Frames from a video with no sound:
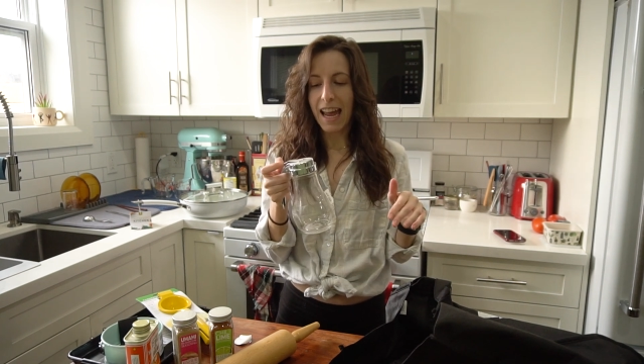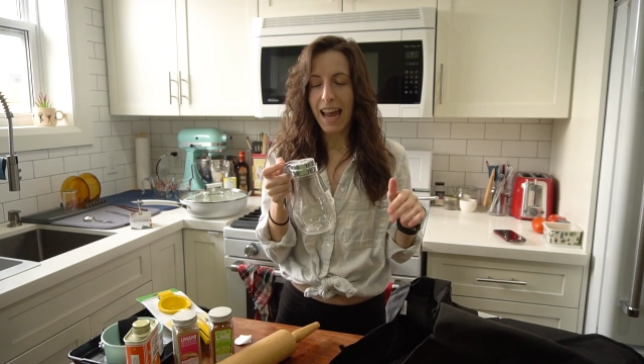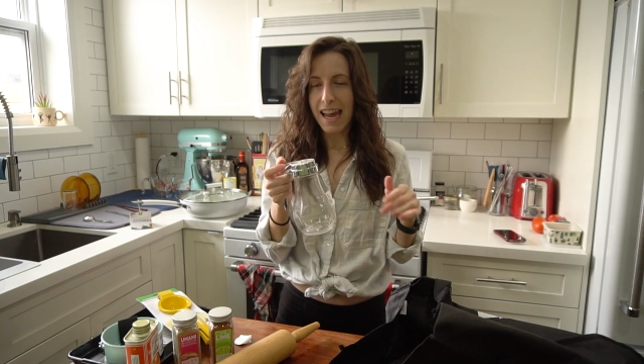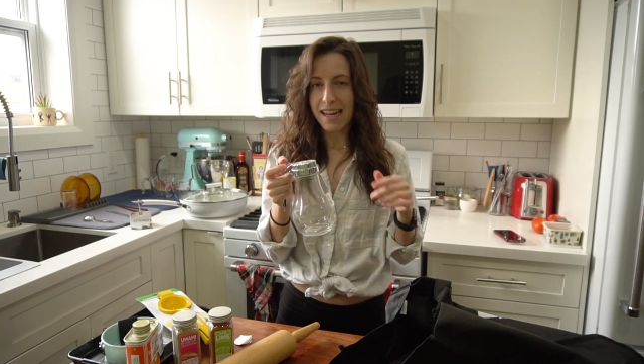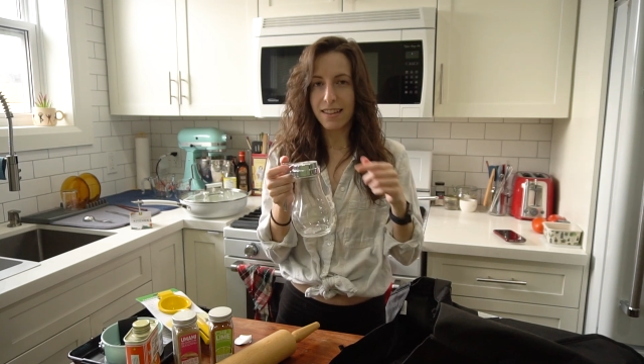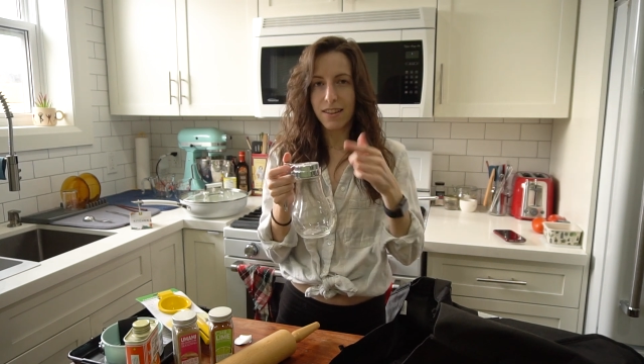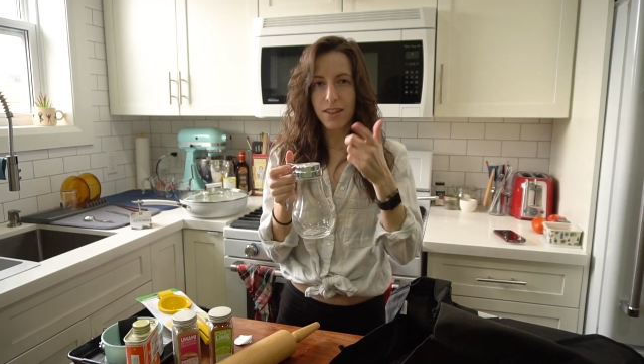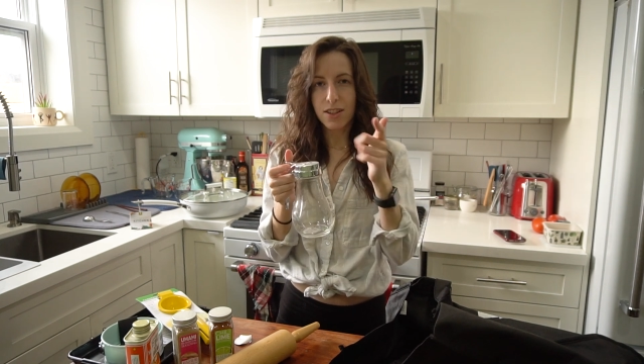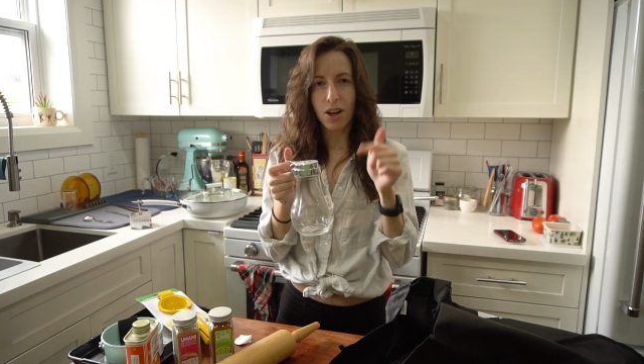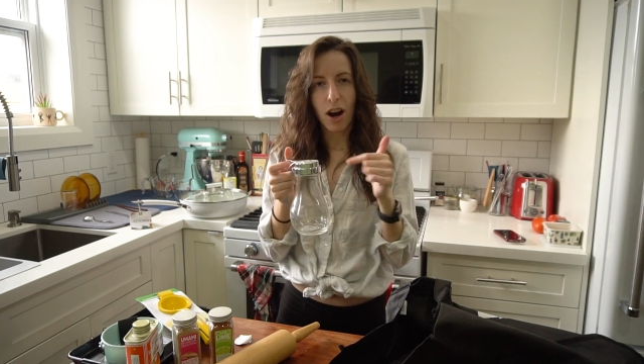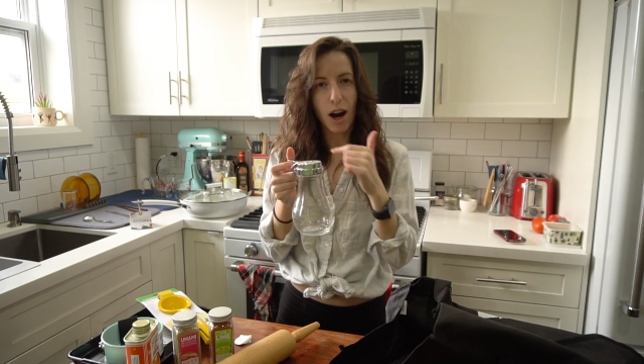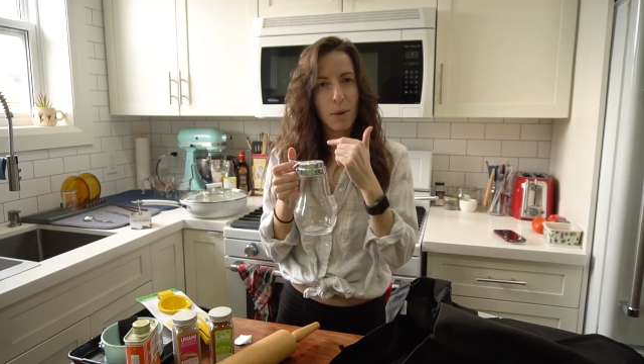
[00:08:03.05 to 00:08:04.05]
and the
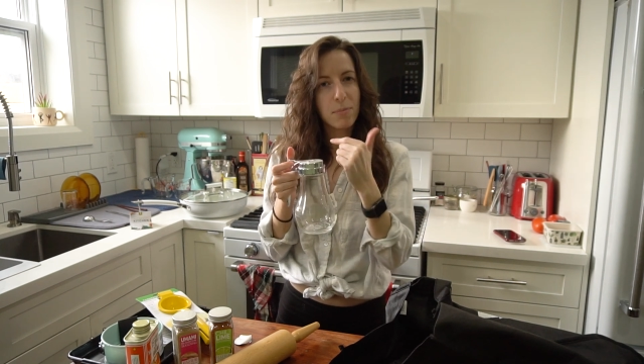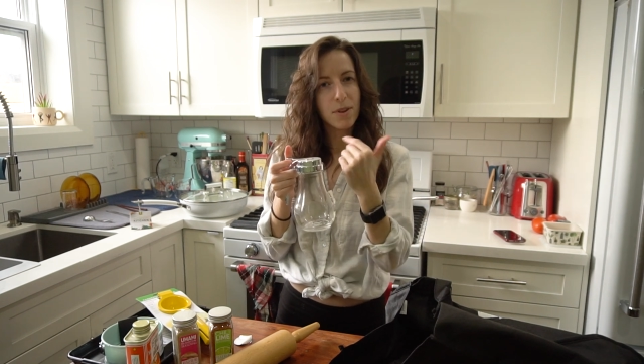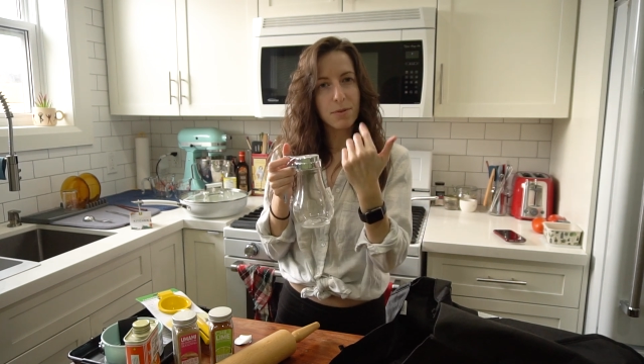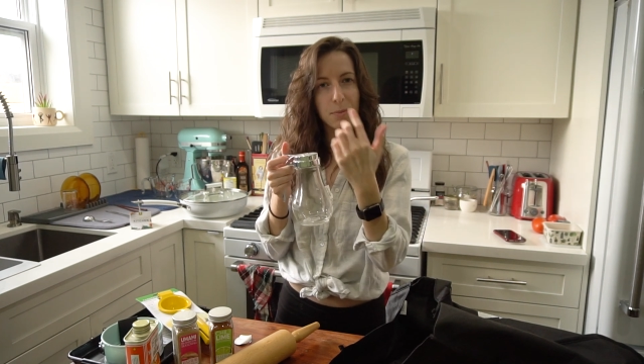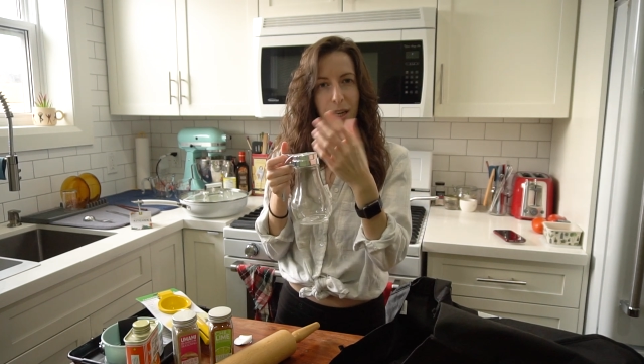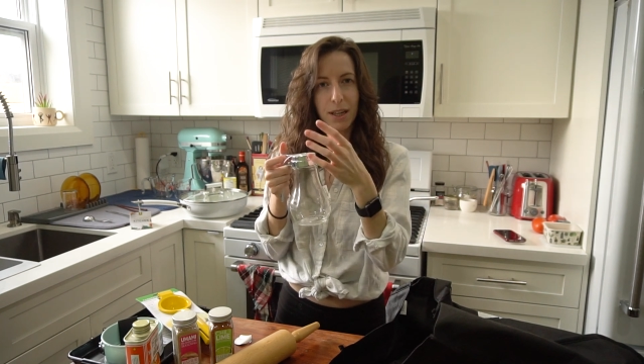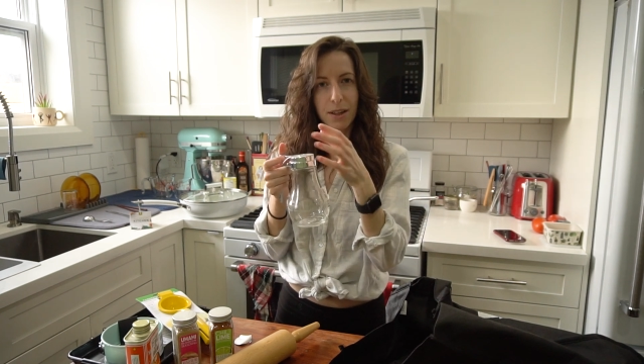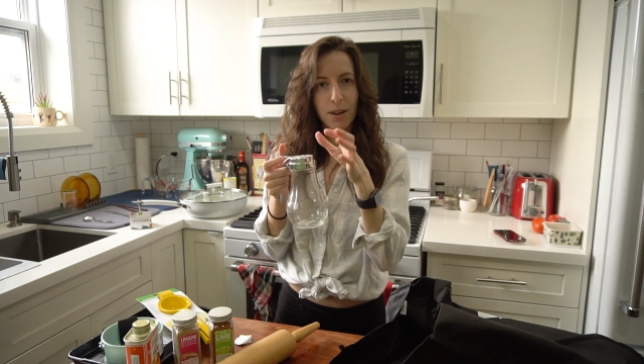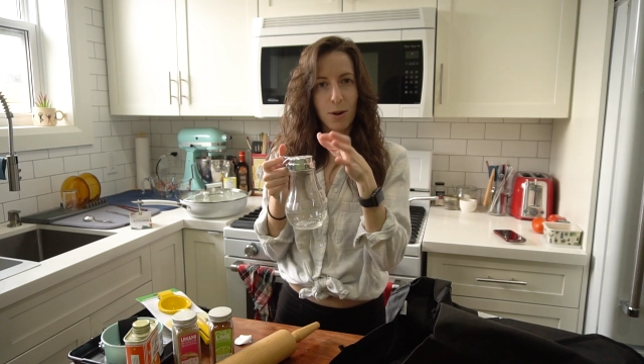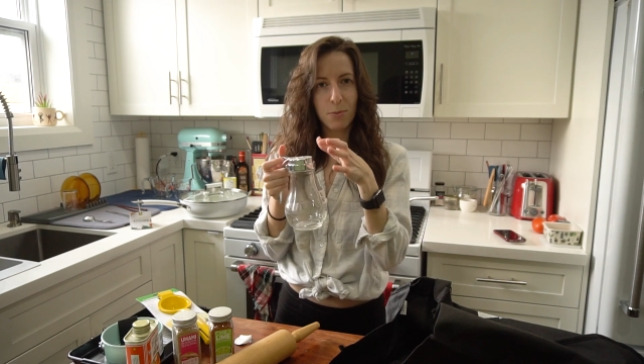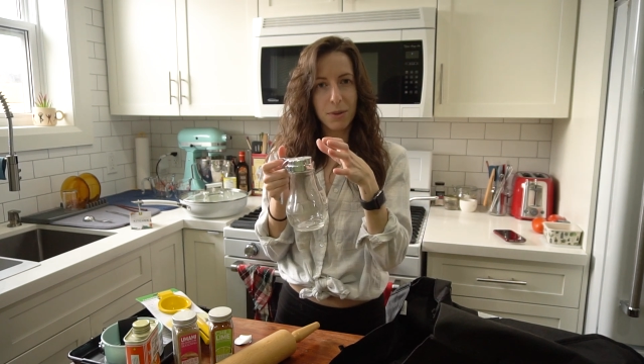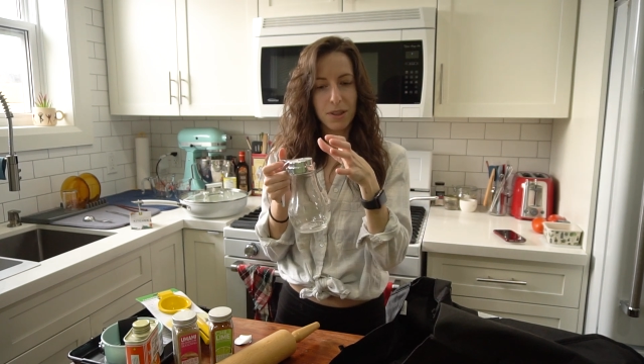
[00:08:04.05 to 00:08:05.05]
top of my
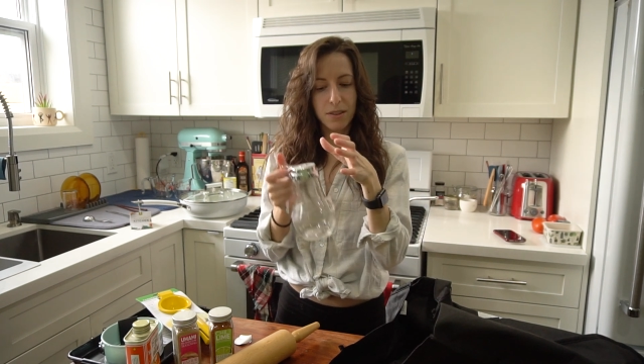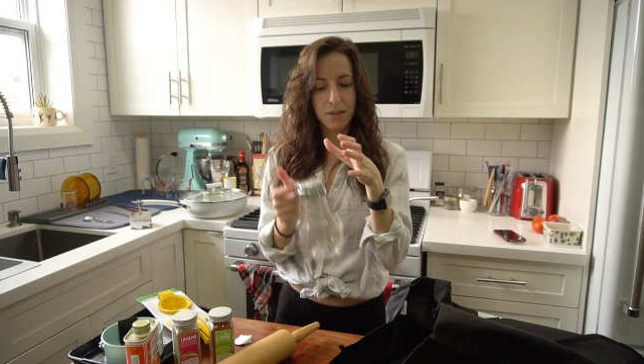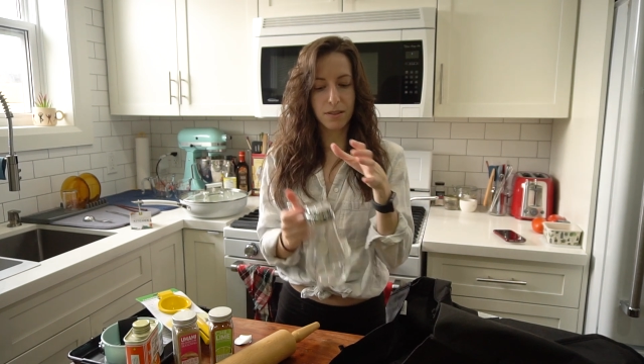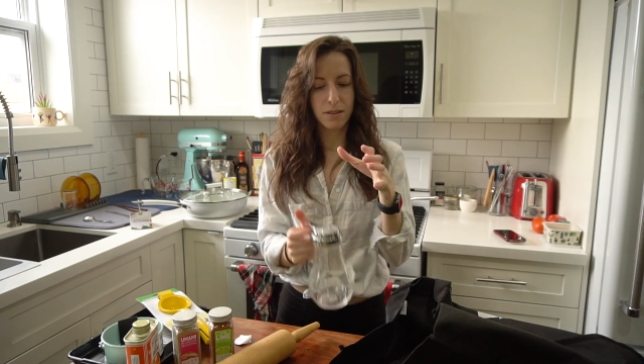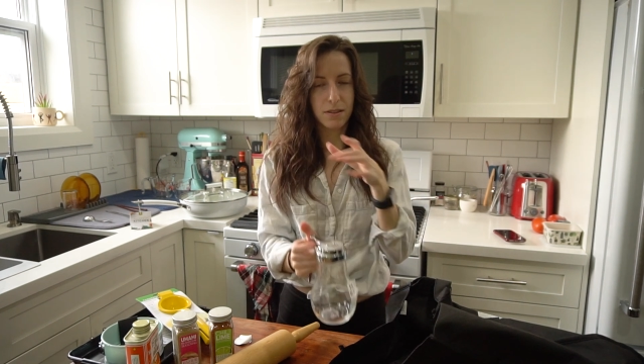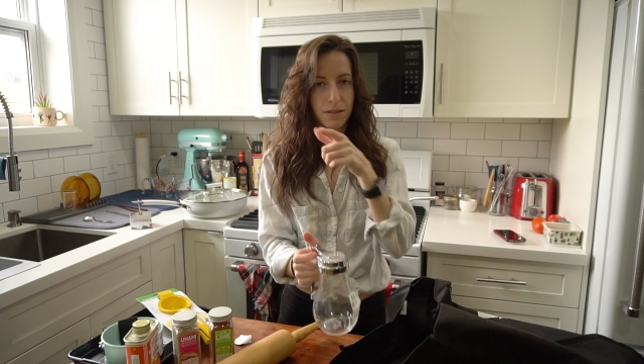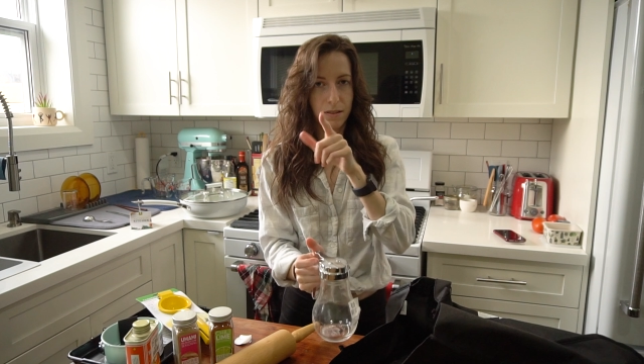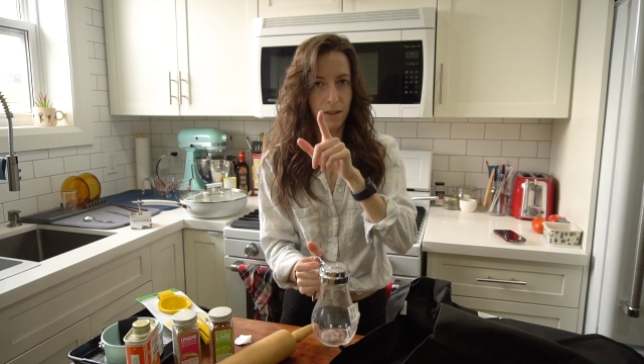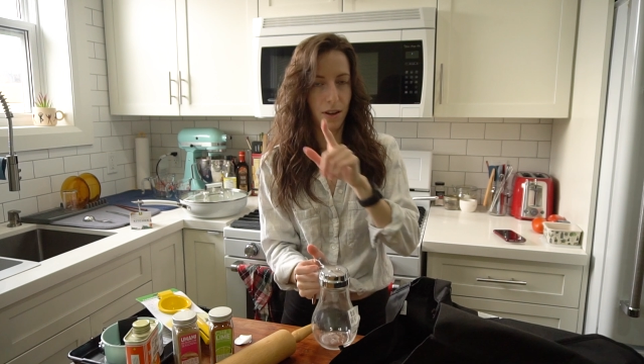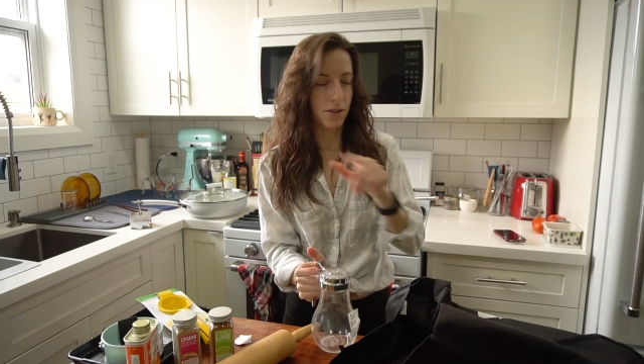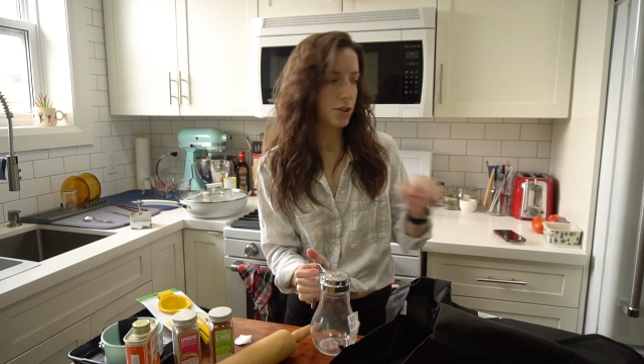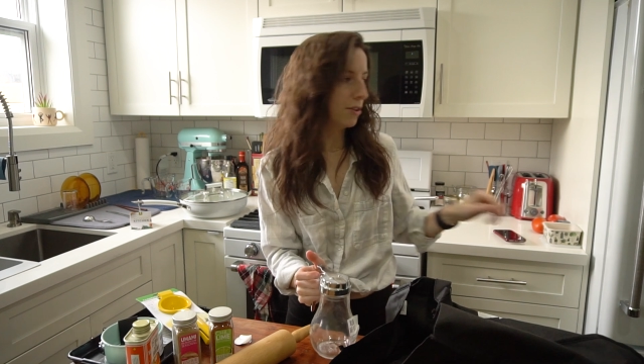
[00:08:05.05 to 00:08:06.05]
oatmeal,
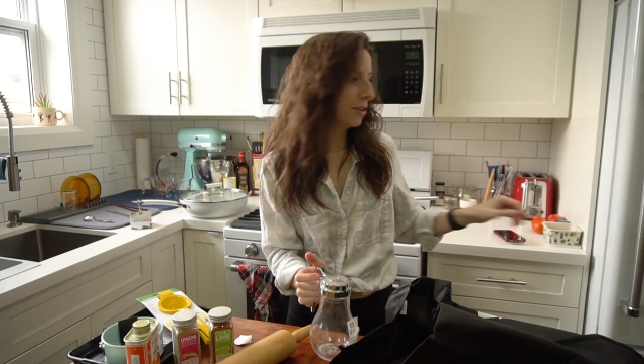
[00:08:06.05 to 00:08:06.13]
I'll show